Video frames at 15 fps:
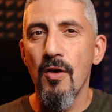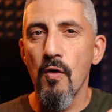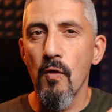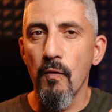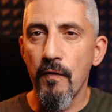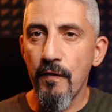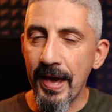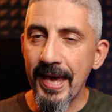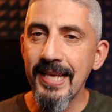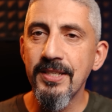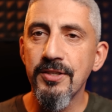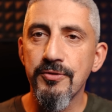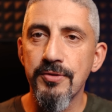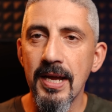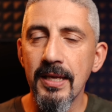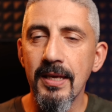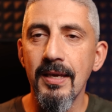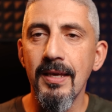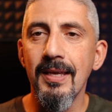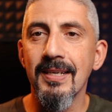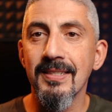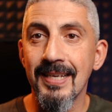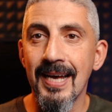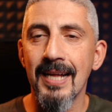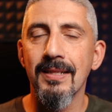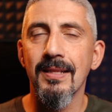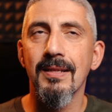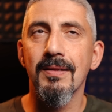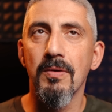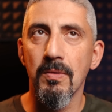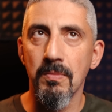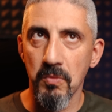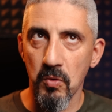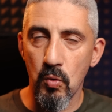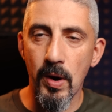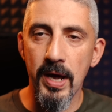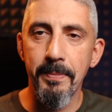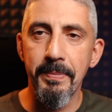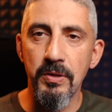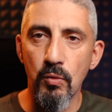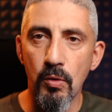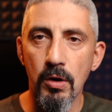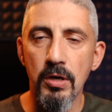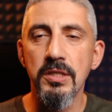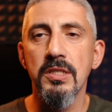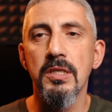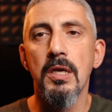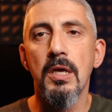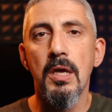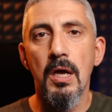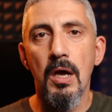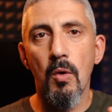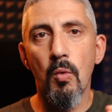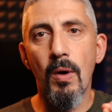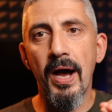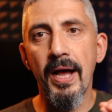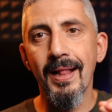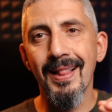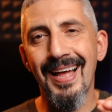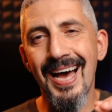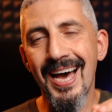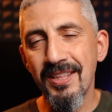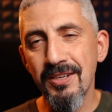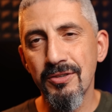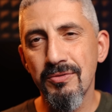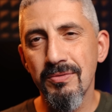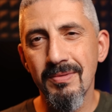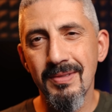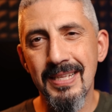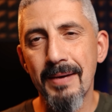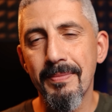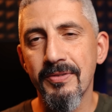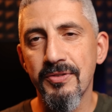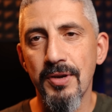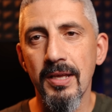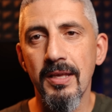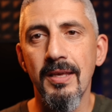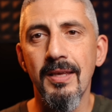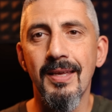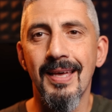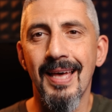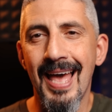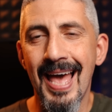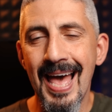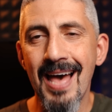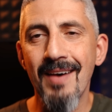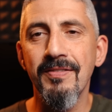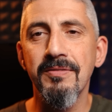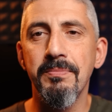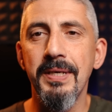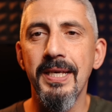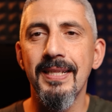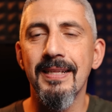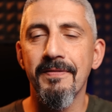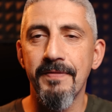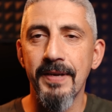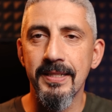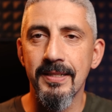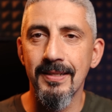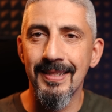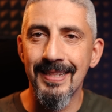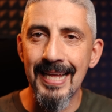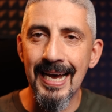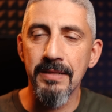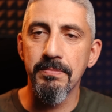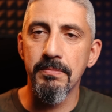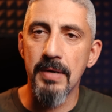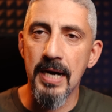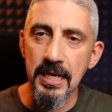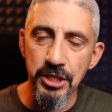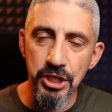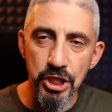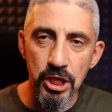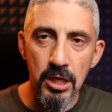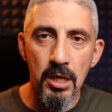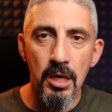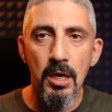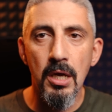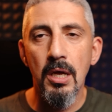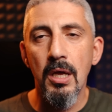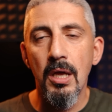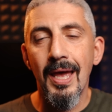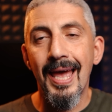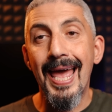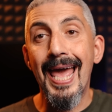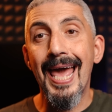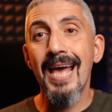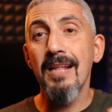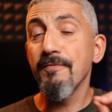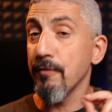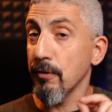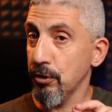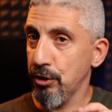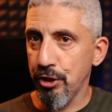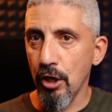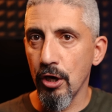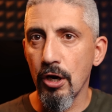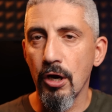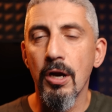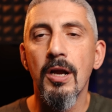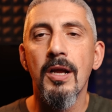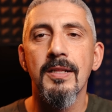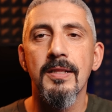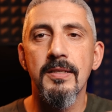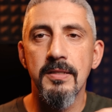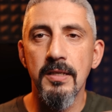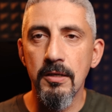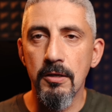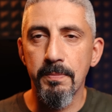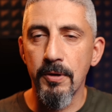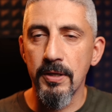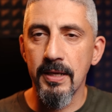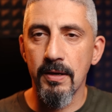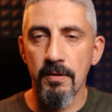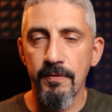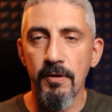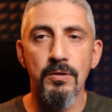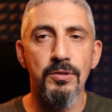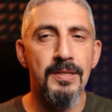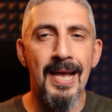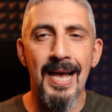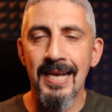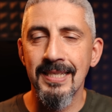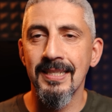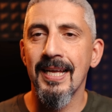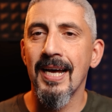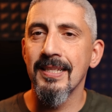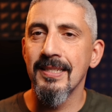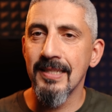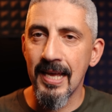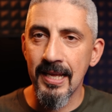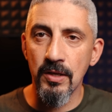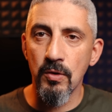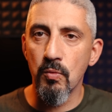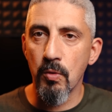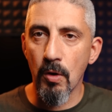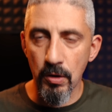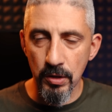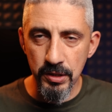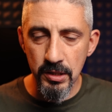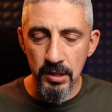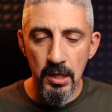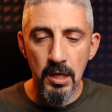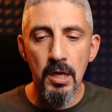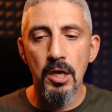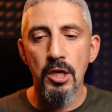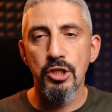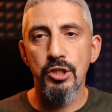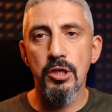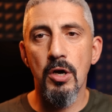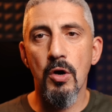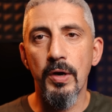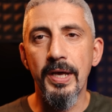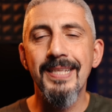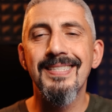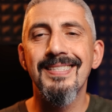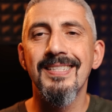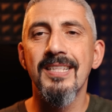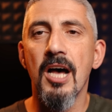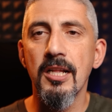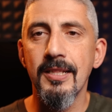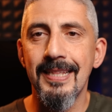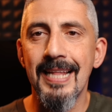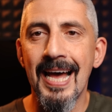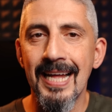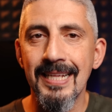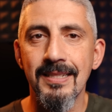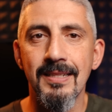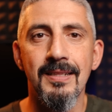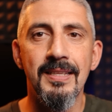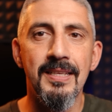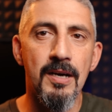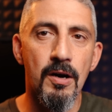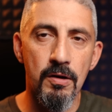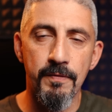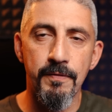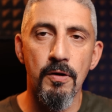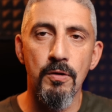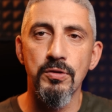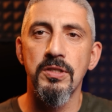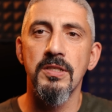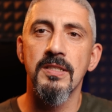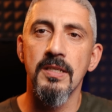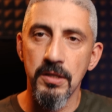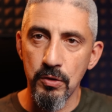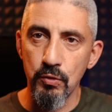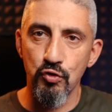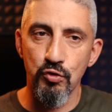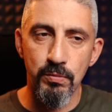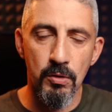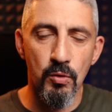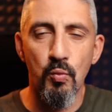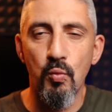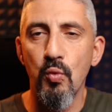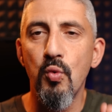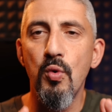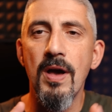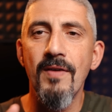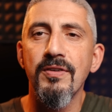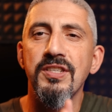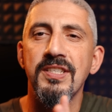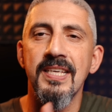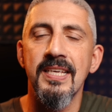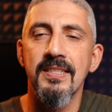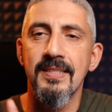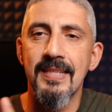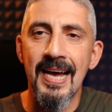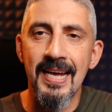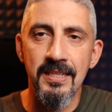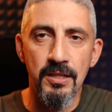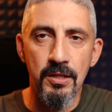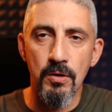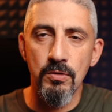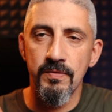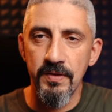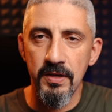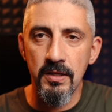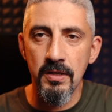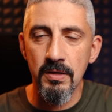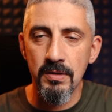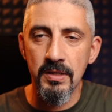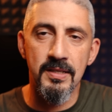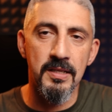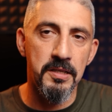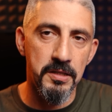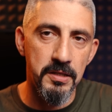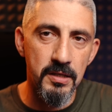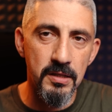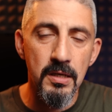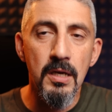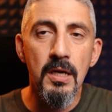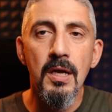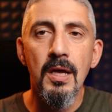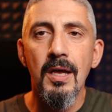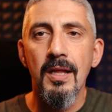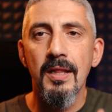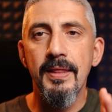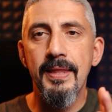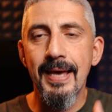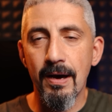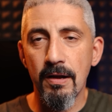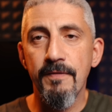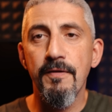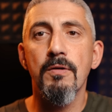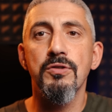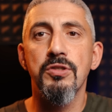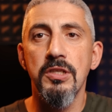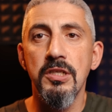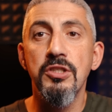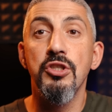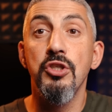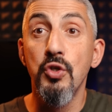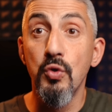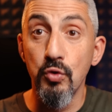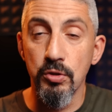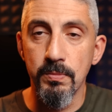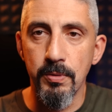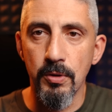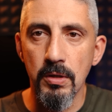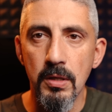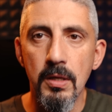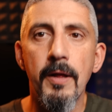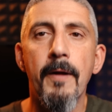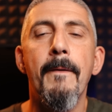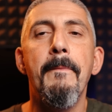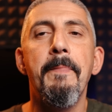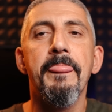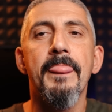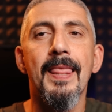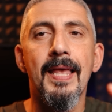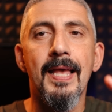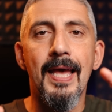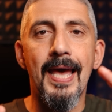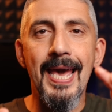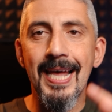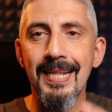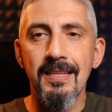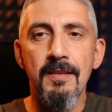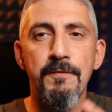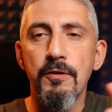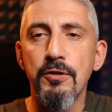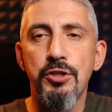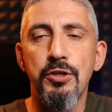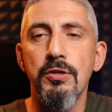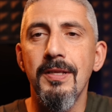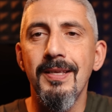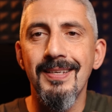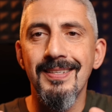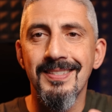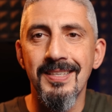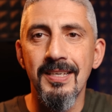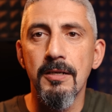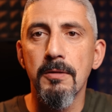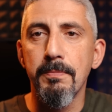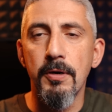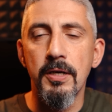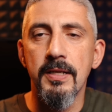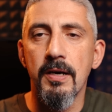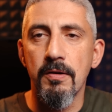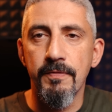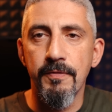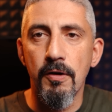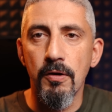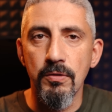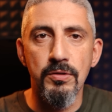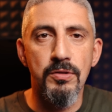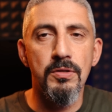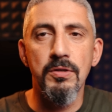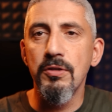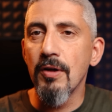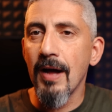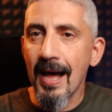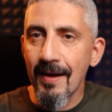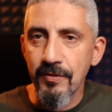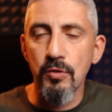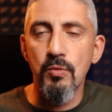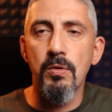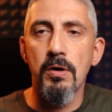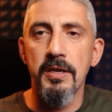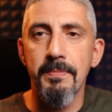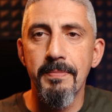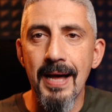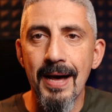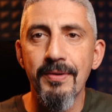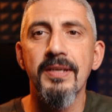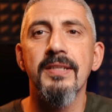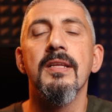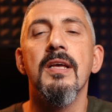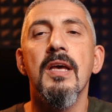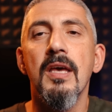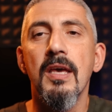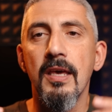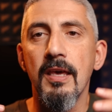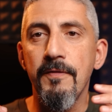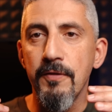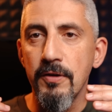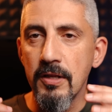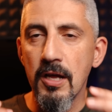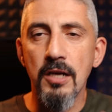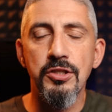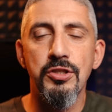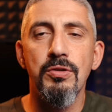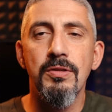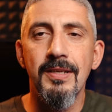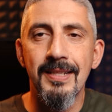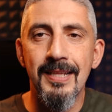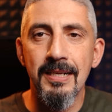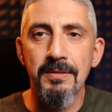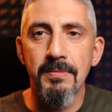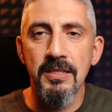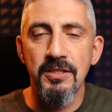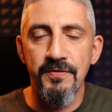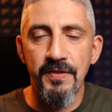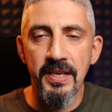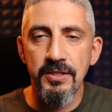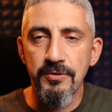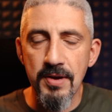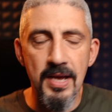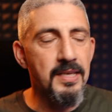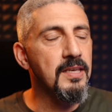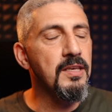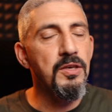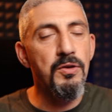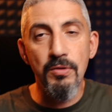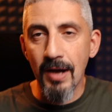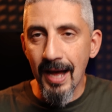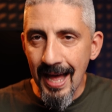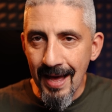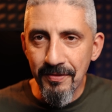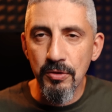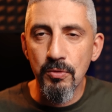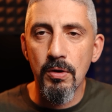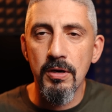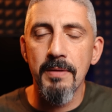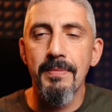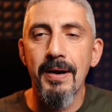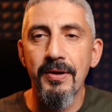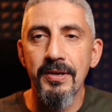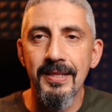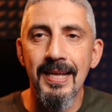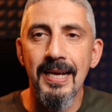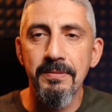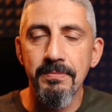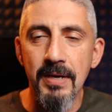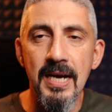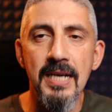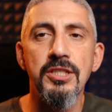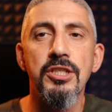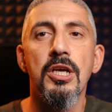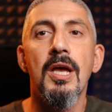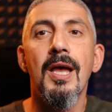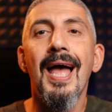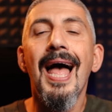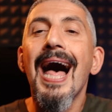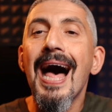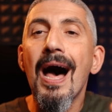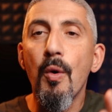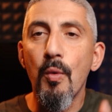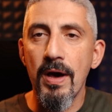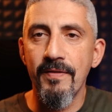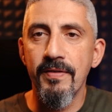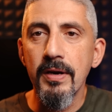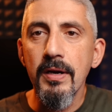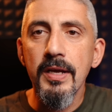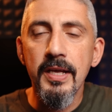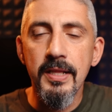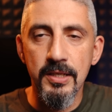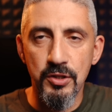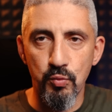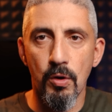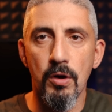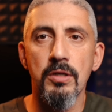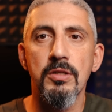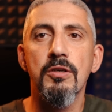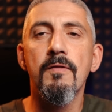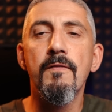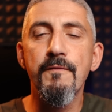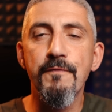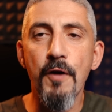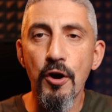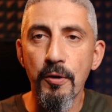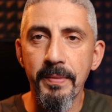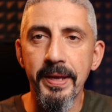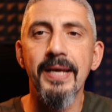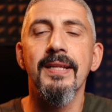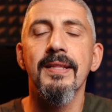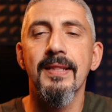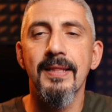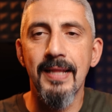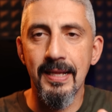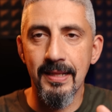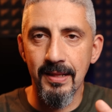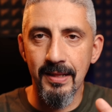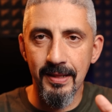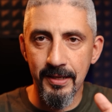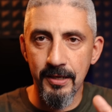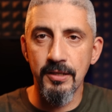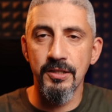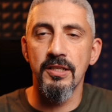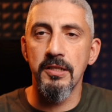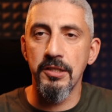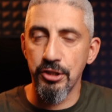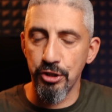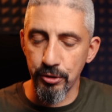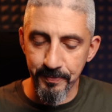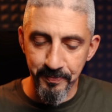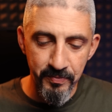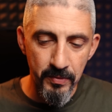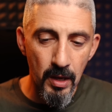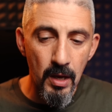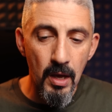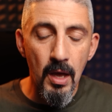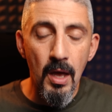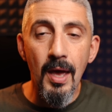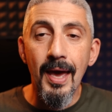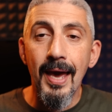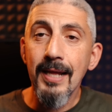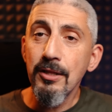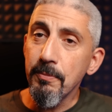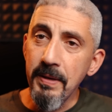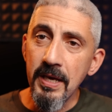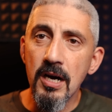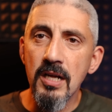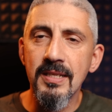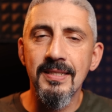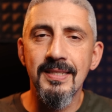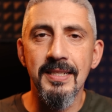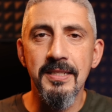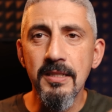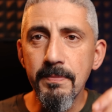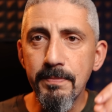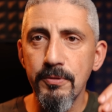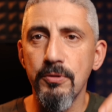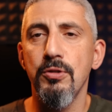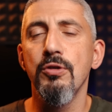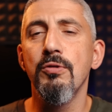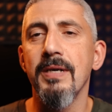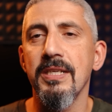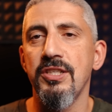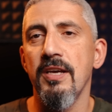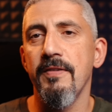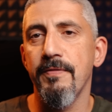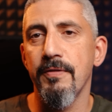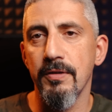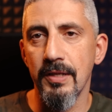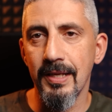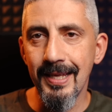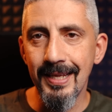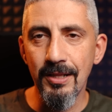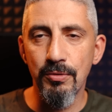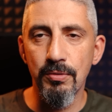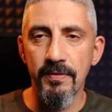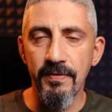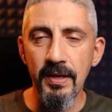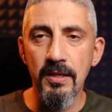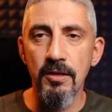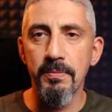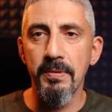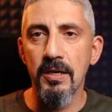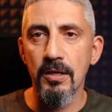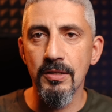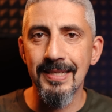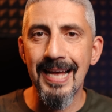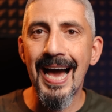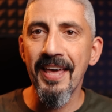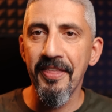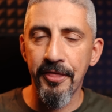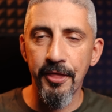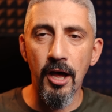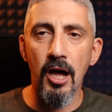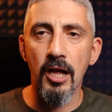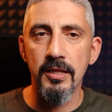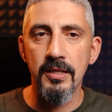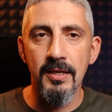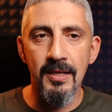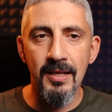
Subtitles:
face tracking has got quite a bit worse, while other type of tracking haven't been affected that much. And for sure, the single point autofocus hasn't gotten any worse. So it's not that the autofocus is unusable. Whoever says that in those videos is an idiot. The autofocus is usable. And if you're shooting single point autofocus, you don't have to worry about it. If you're not shooting that much face tracking, you don't have to worry about it that much. However, it is worth confirming that there's an issue. And to be honest, I didn't put too much effort into a video because I thought